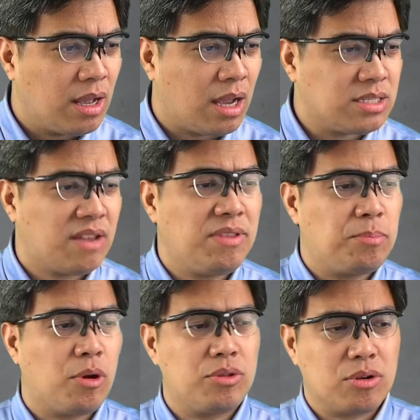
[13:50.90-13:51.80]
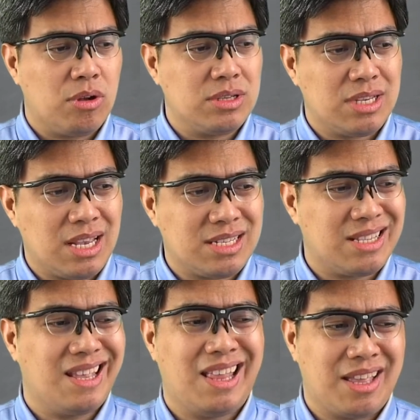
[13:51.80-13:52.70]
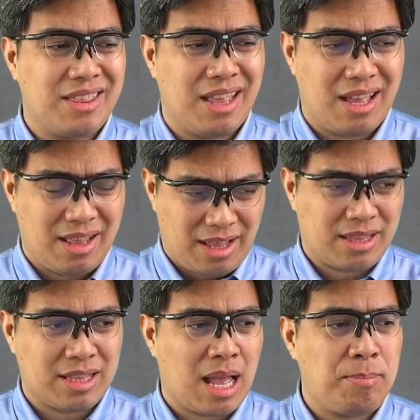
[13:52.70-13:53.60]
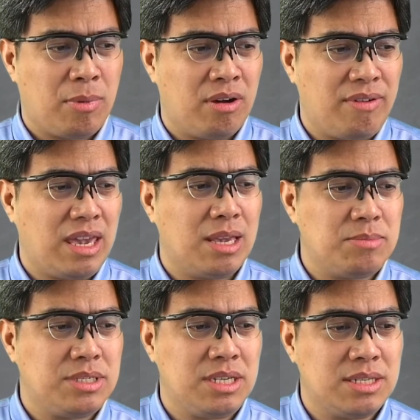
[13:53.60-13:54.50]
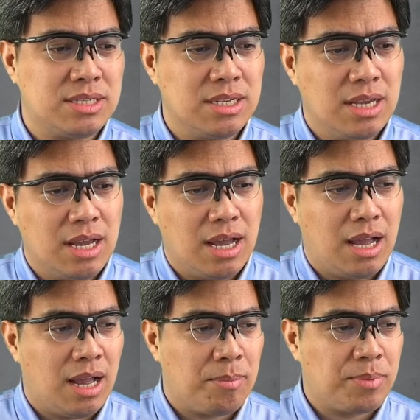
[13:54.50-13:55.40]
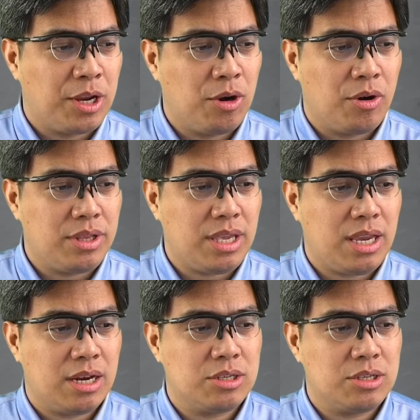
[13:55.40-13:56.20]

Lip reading: safety protocols is at the top of AMC's priority here.